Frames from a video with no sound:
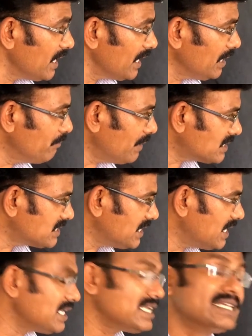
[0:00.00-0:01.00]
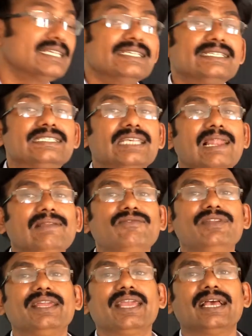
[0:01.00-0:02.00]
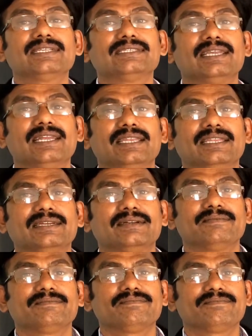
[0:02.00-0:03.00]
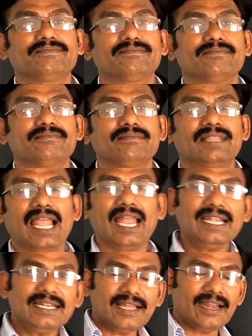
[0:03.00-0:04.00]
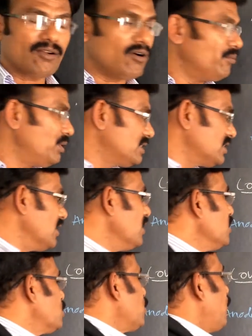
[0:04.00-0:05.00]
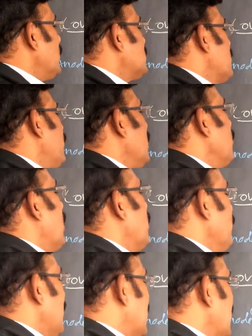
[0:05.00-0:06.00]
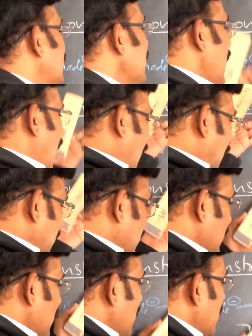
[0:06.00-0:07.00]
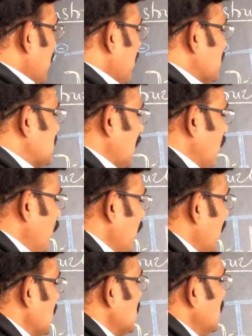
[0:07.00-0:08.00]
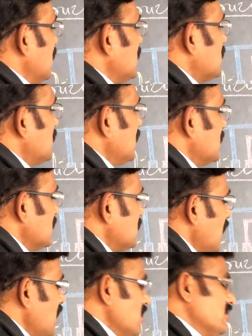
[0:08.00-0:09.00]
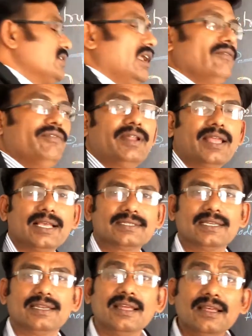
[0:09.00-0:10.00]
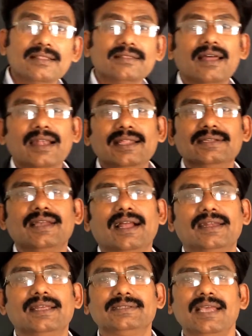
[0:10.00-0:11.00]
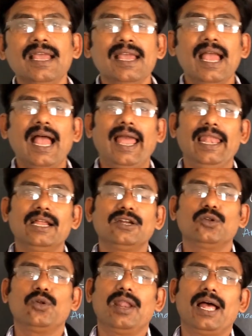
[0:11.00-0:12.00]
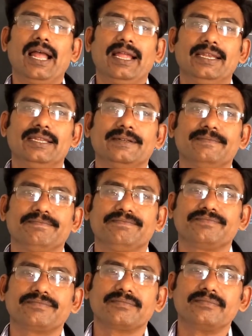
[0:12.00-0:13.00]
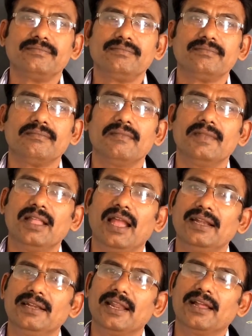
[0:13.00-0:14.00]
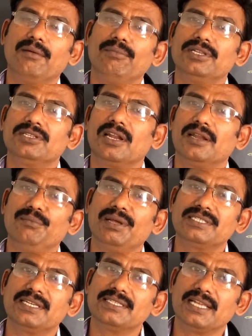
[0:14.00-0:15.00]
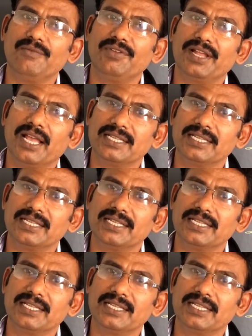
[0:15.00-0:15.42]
immersed in sulfuric acid. The entire combination. So first of all you have to make it and in a sulfuric acid. This is the sulfuric acid. That is act as a electrolyte. The entire combination are immersed in sulfuric